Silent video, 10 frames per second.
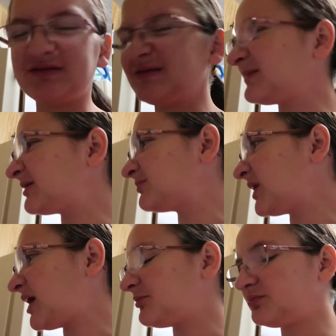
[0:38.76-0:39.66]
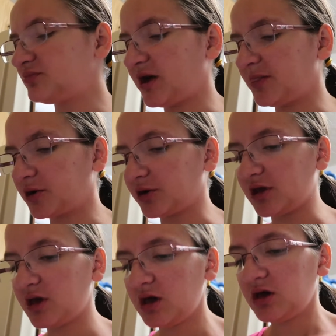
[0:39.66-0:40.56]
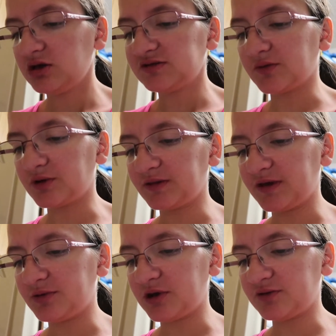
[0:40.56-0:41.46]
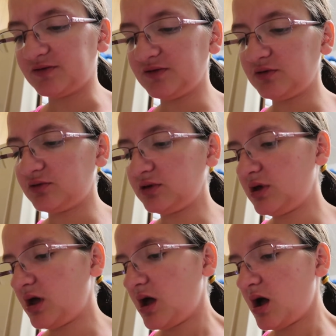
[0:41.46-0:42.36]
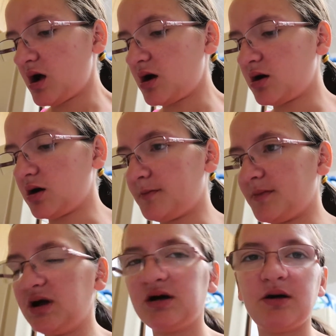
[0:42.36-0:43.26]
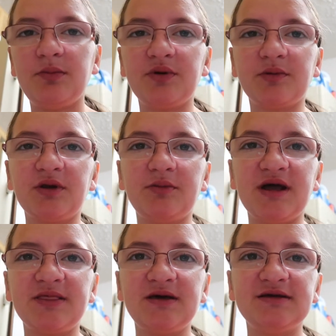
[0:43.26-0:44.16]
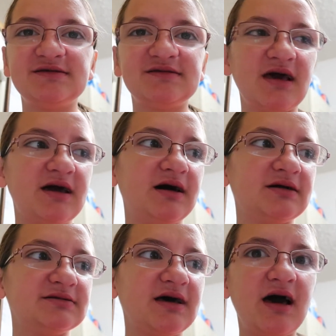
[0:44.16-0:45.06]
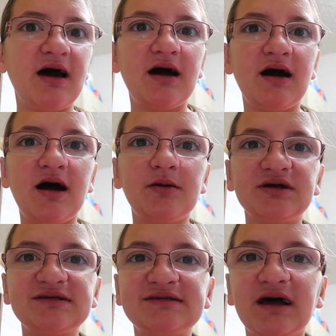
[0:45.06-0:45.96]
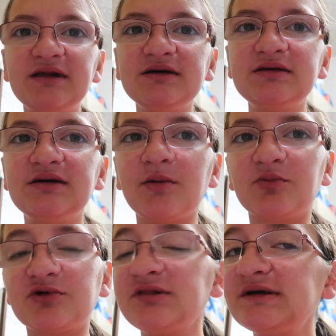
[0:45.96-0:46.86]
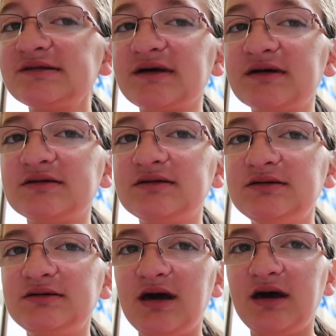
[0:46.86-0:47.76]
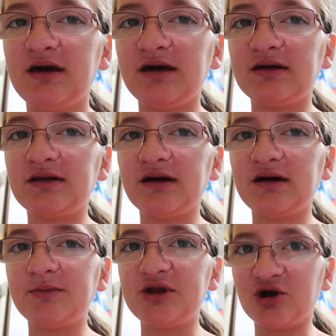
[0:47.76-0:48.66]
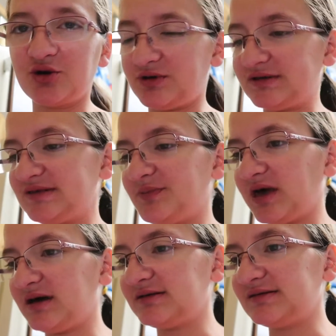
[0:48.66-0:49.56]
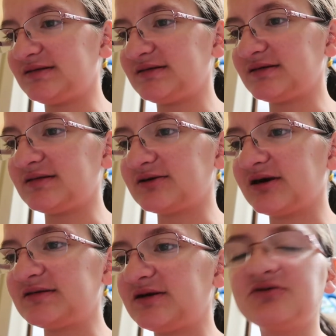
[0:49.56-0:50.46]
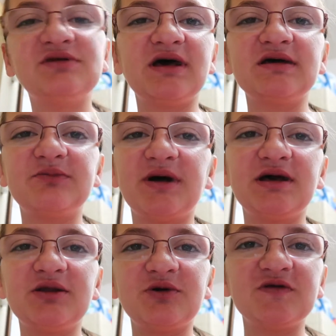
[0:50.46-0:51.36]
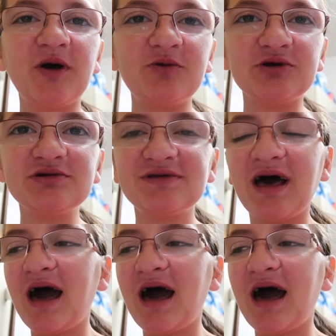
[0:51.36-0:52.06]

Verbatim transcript: It's like half 9.30. So we're gonna leave here soon. Um, but I'm gonna make these and I'm excited. I'm really excited and I'm nervous because as you guys know, today is my day to face my fears.